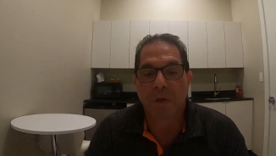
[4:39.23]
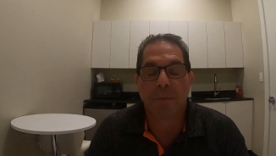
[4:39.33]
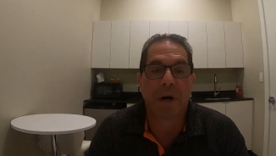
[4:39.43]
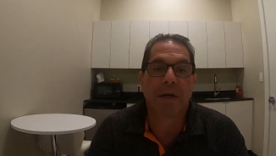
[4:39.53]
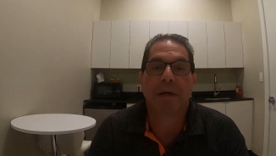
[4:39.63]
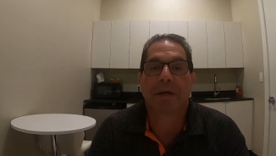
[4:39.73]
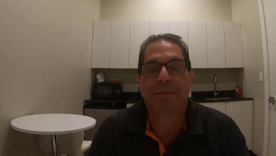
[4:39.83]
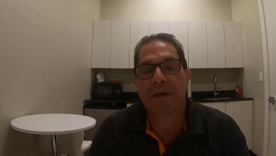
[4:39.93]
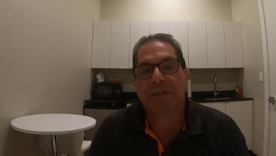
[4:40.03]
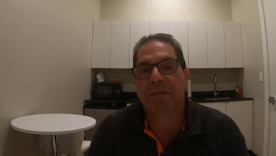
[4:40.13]
But
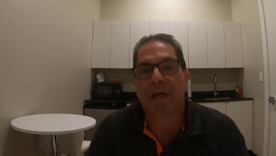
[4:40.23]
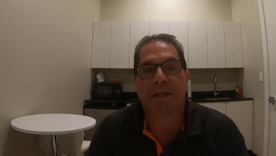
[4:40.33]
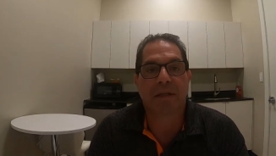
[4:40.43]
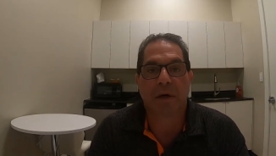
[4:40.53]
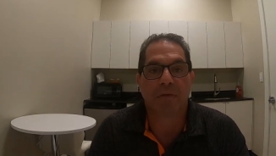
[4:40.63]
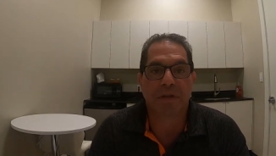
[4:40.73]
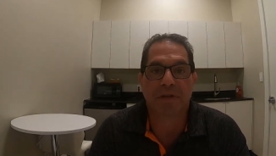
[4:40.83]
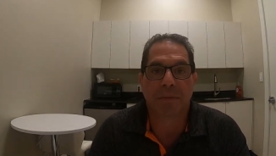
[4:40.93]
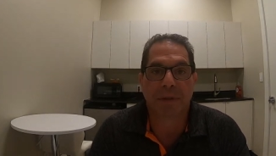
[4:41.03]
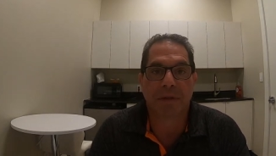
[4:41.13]
especially like in low
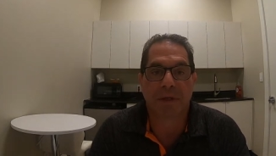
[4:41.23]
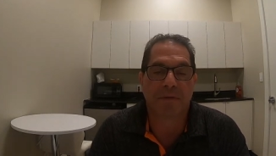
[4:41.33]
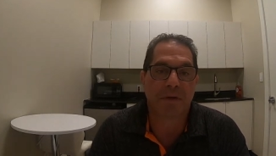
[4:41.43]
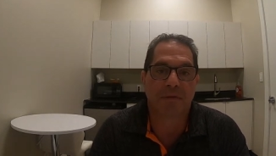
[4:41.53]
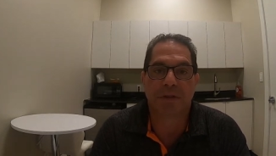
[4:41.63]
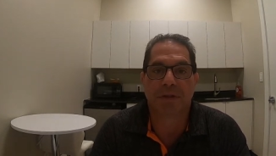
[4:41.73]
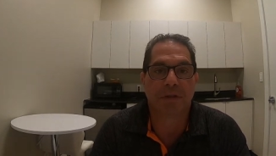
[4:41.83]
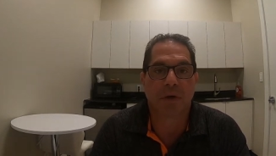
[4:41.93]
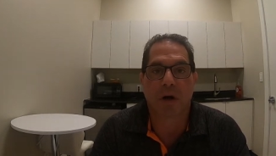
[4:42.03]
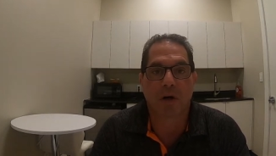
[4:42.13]
visibility, if you're
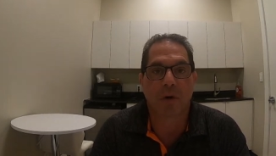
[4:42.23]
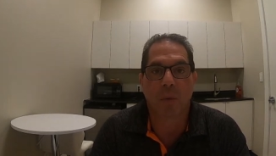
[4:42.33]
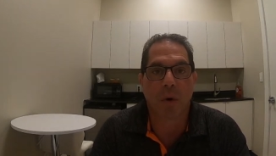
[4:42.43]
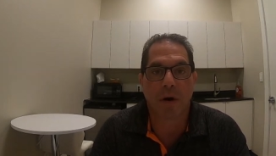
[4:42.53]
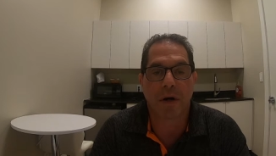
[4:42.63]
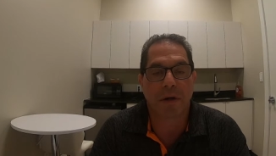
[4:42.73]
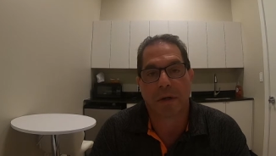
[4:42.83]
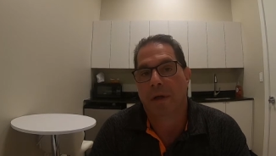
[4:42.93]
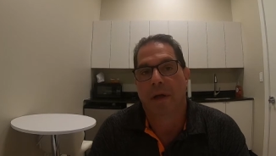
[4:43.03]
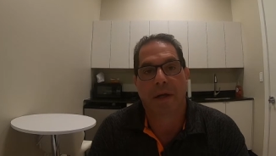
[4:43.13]
fishing darker water,
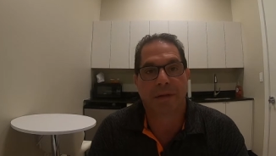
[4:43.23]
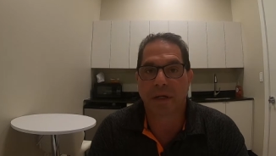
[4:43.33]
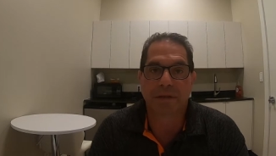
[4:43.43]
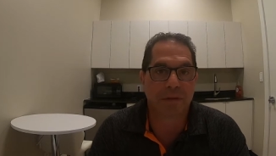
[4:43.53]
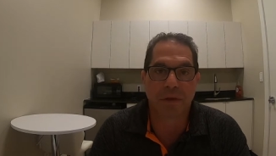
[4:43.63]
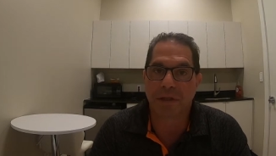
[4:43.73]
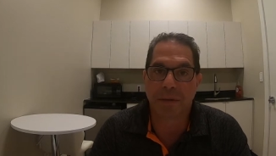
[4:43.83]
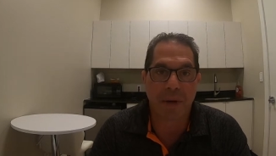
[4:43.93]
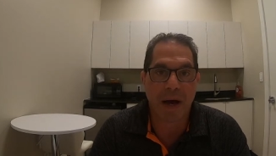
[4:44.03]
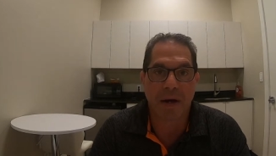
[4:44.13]
it doesn't really
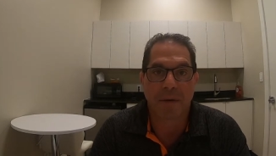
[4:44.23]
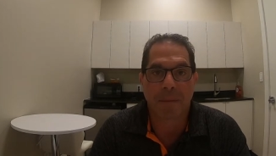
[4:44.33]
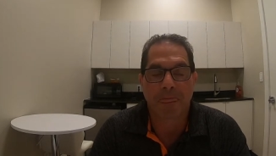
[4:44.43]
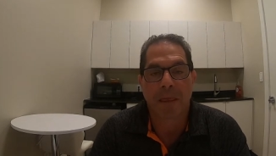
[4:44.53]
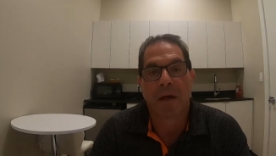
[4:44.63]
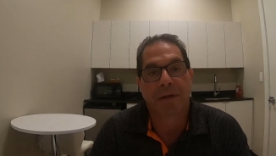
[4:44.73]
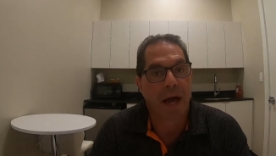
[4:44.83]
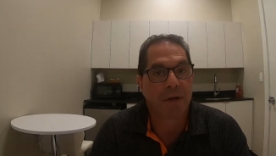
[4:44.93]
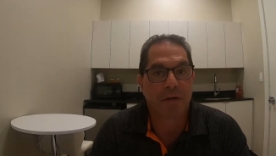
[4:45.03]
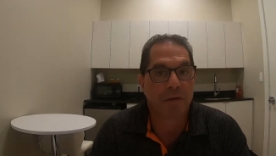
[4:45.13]
matter.
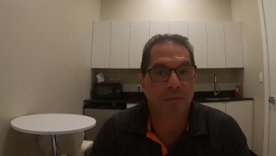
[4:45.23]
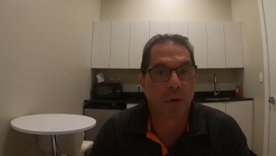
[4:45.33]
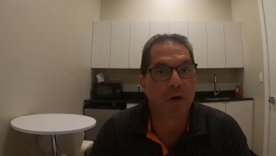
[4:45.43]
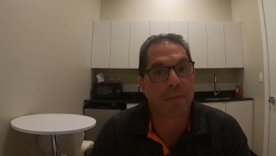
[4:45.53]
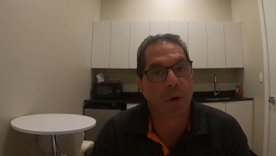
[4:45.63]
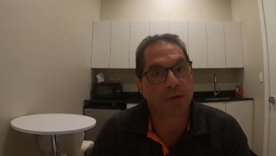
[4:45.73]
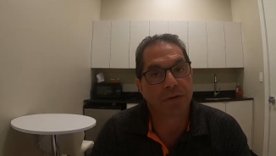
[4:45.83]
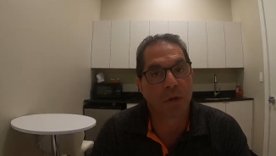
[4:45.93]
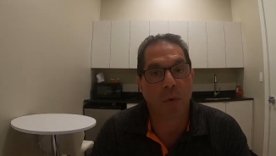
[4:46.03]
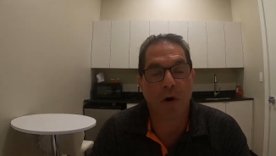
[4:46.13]
Down here in Florida, most
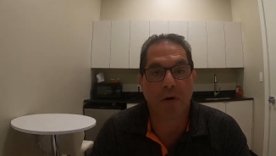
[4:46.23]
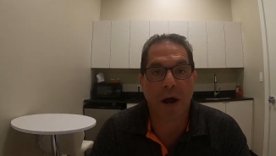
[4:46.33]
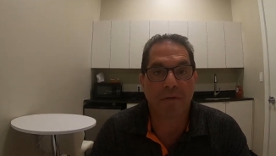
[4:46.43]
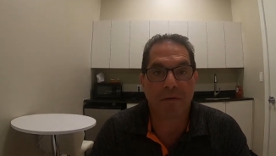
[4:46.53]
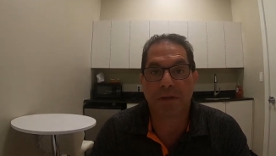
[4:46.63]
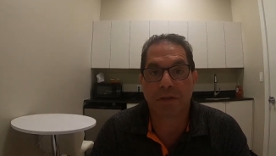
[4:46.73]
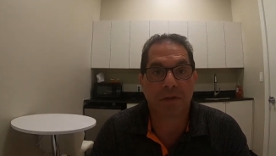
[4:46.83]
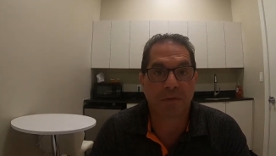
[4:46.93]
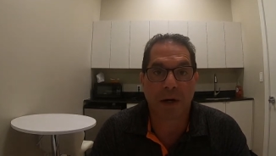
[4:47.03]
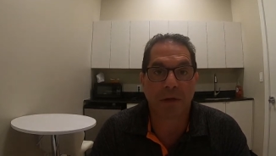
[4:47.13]
of the water I fish is
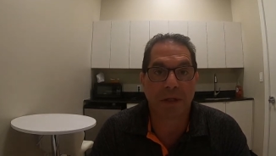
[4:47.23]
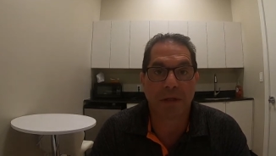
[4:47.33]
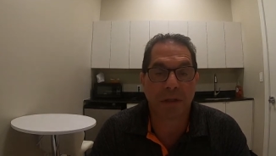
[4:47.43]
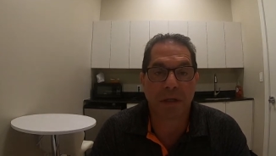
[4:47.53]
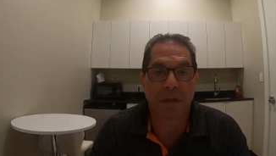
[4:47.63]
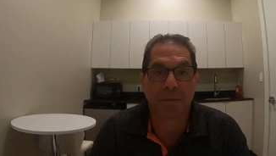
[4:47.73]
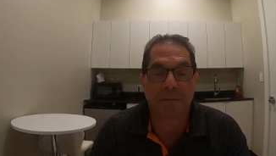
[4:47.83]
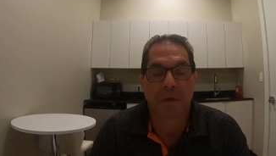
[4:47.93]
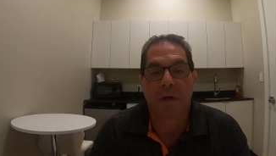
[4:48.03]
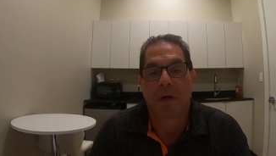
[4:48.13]
fairly clear.
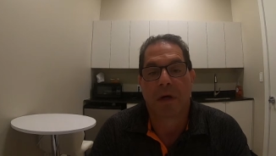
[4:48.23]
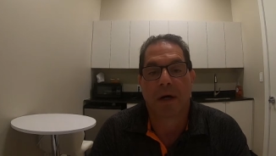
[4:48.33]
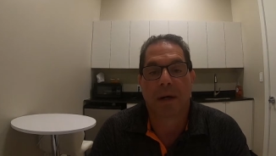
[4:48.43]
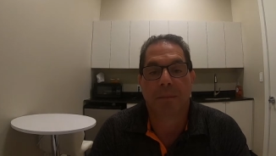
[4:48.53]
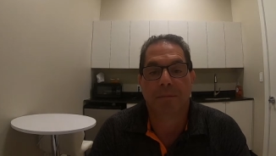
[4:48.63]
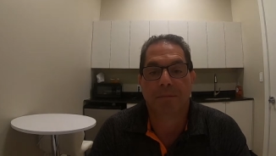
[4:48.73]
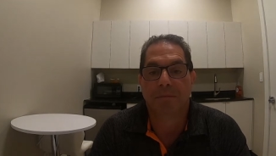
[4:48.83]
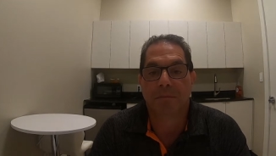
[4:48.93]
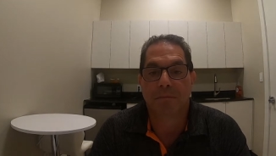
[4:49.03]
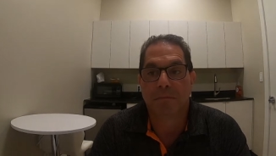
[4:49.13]

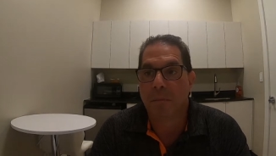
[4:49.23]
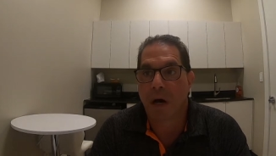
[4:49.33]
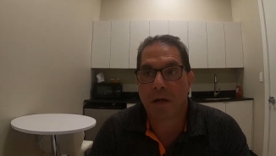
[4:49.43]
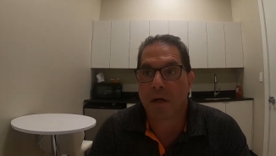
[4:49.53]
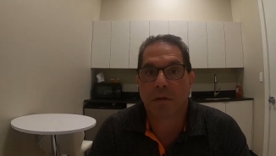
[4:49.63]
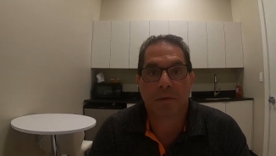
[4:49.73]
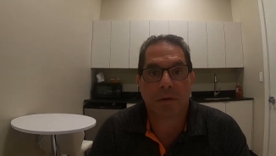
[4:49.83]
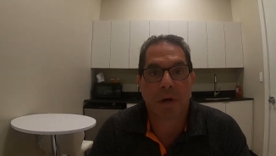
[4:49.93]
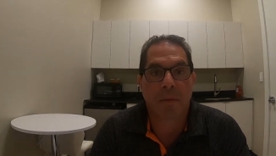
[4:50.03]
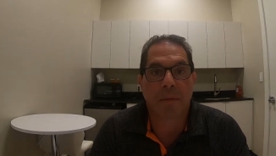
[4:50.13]
You
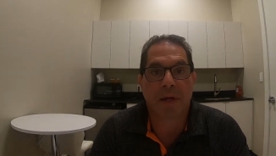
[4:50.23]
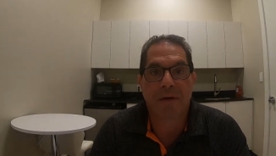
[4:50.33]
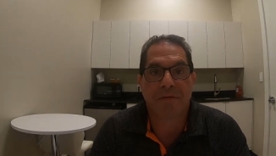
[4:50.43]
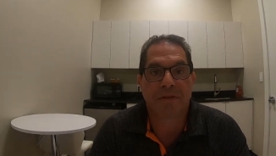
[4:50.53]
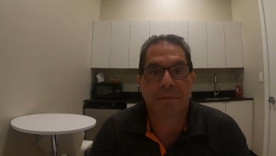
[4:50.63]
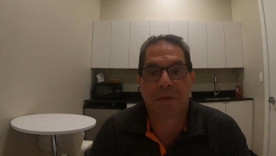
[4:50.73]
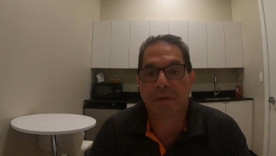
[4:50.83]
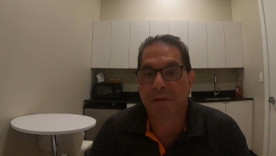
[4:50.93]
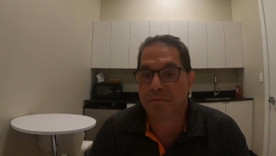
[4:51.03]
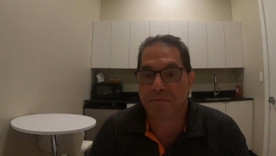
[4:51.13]
probably have
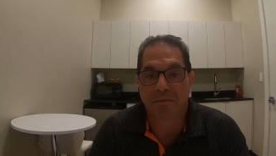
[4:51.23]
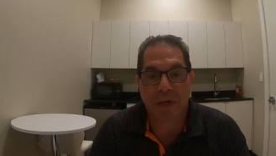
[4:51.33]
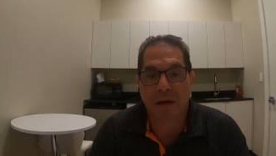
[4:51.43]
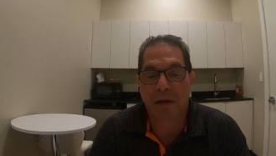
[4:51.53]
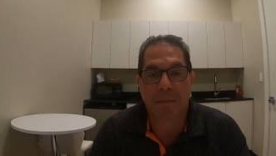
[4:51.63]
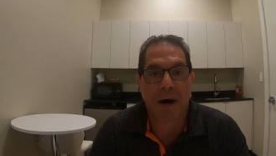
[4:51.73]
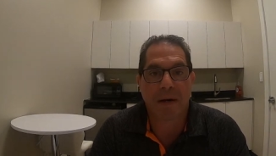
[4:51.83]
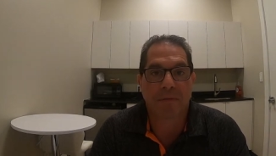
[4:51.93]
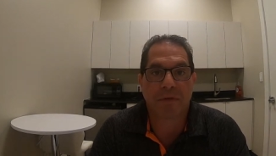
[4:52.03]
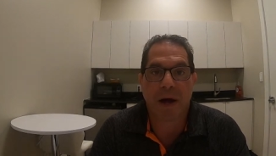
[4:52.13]
visibility down to the
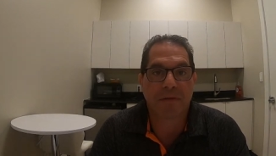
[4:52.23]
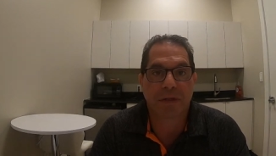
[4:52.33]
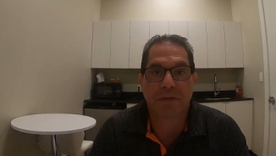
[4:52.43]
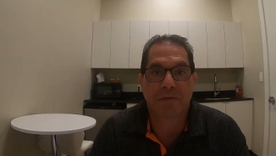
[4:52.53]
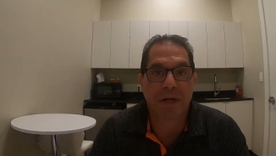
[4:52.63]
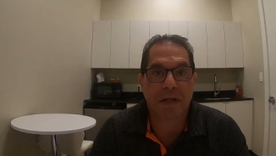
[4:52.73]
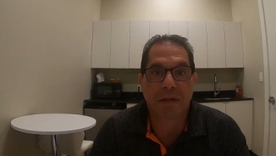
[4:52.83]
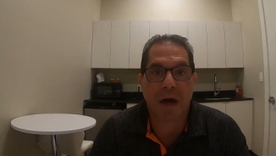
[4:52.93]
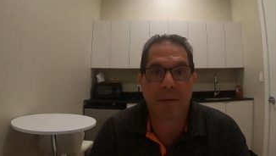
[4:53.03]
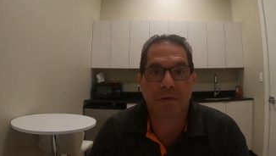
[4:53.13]
bottom, 5-6 feet at
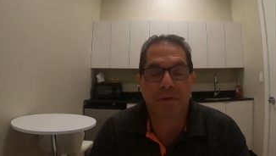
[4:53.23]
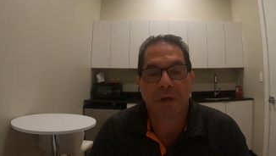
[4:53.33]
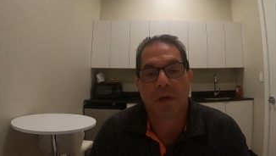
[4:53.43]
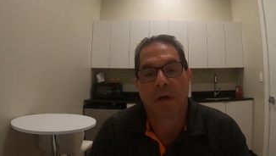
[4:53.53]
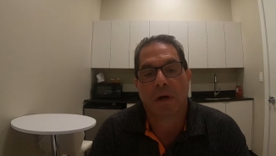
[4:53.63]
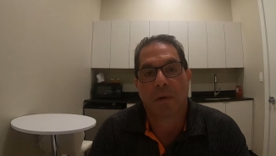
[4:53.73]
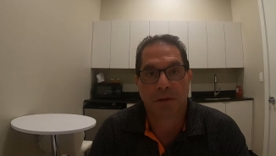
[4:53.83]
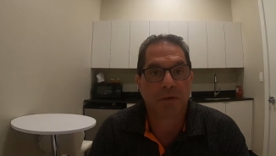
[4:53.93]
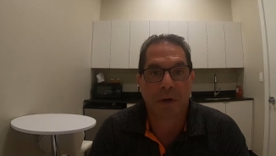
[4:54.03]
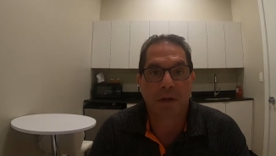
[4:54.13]
times, which
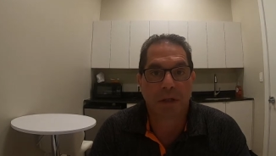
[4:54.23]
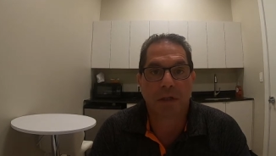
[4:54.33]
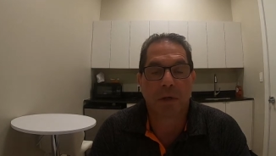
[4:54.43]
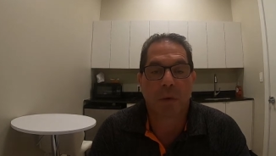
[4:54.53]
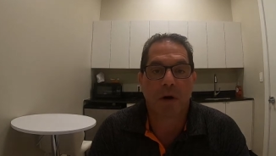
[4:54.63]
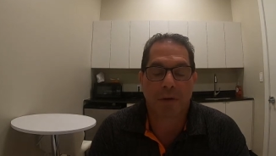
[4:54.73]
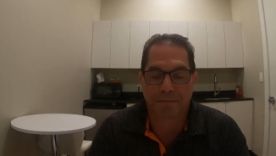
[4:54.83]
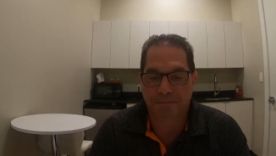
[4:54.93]
is fairly clear water.